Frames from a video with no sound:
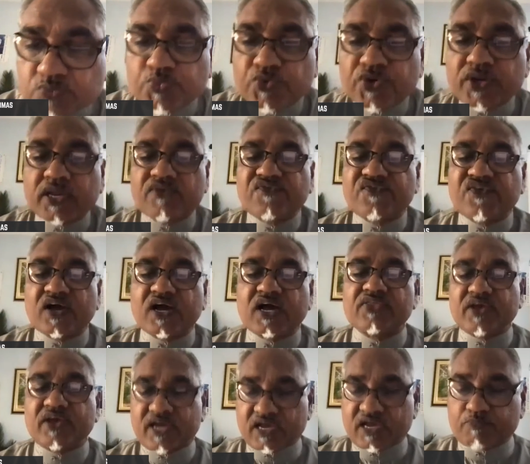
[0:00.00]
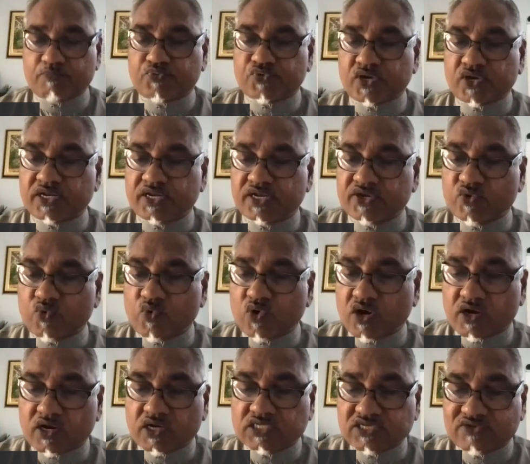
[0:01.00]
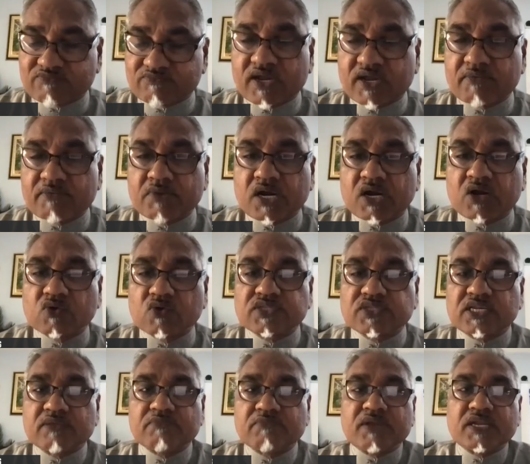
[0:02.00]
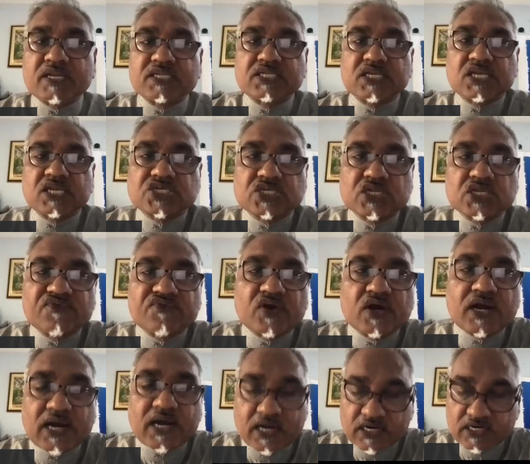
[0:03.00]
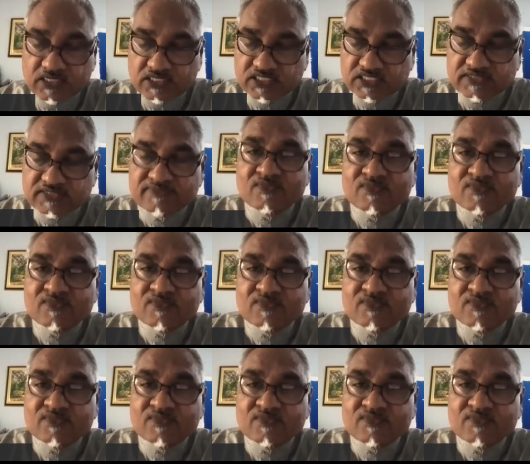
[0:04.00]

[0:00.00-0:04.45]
pray. Father, I pray that the words of my mouth and the meditation of our hearts,